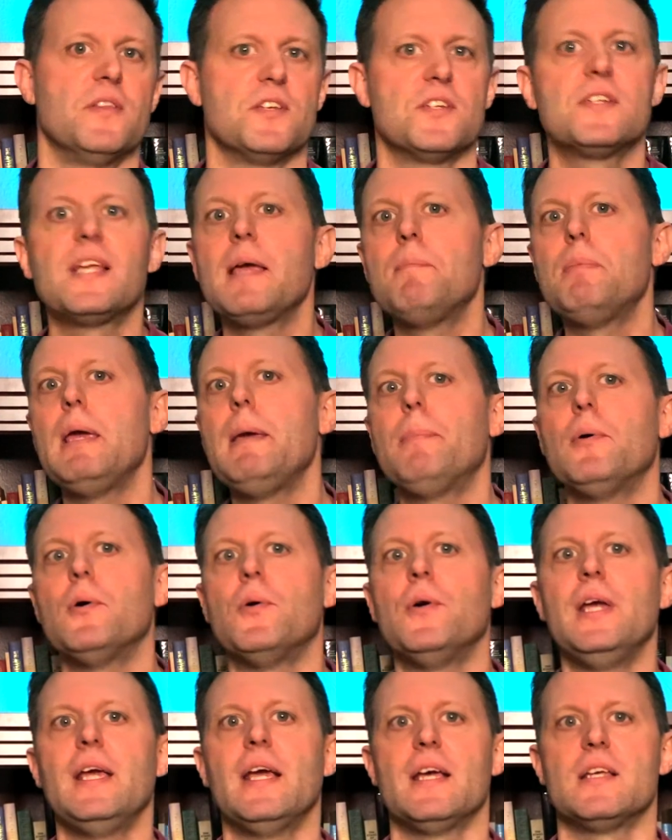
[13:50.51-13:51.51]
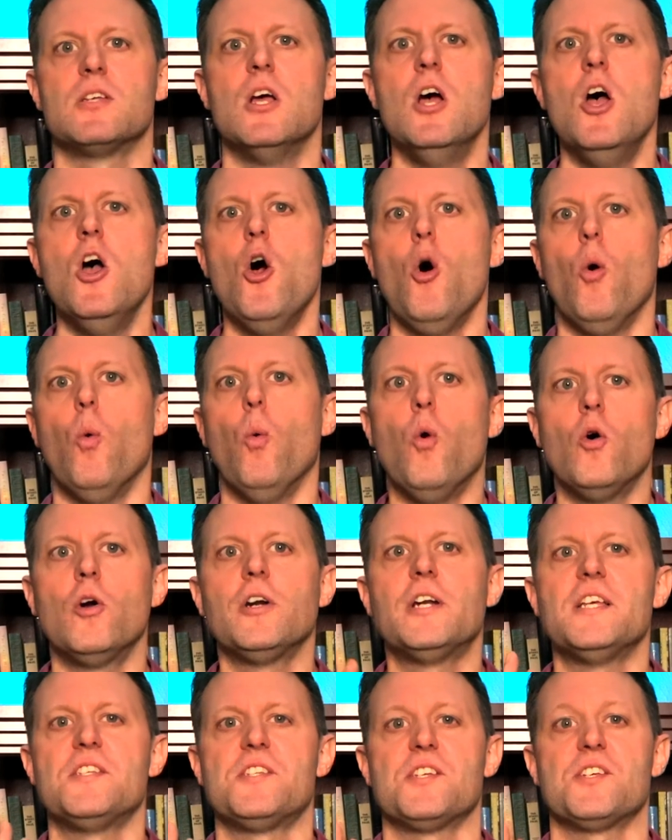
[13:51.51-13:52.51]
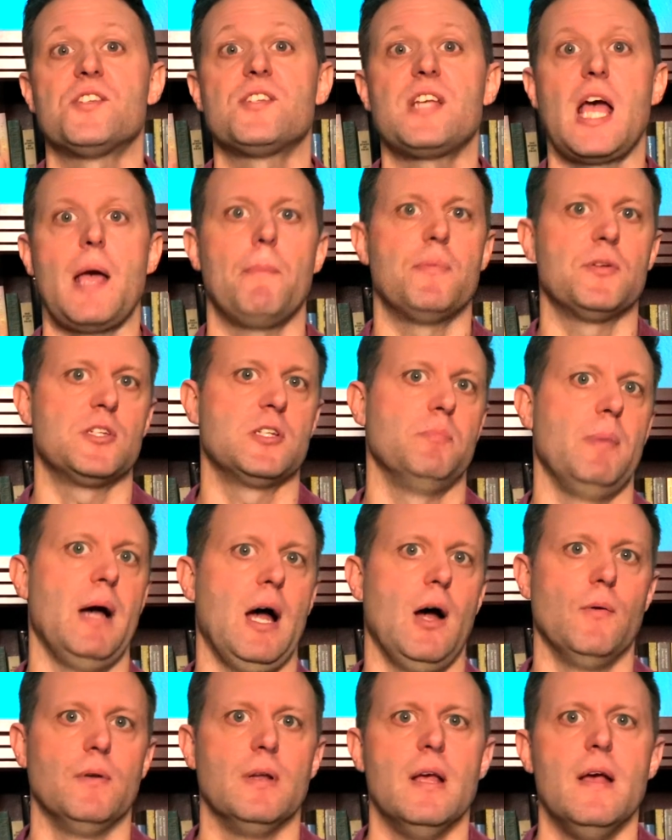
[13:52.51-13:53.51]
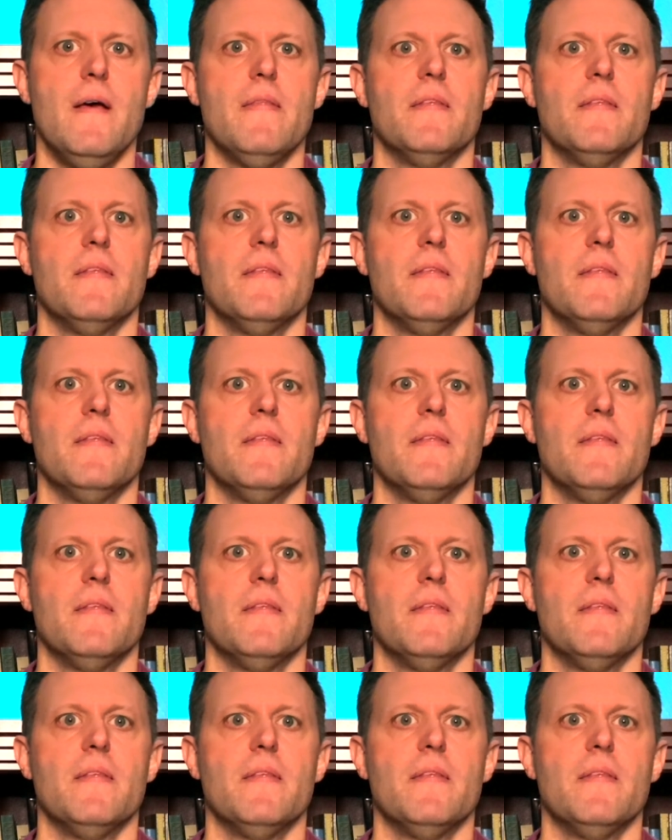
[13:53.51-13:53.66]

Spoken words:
the same people he has warned his disciples about,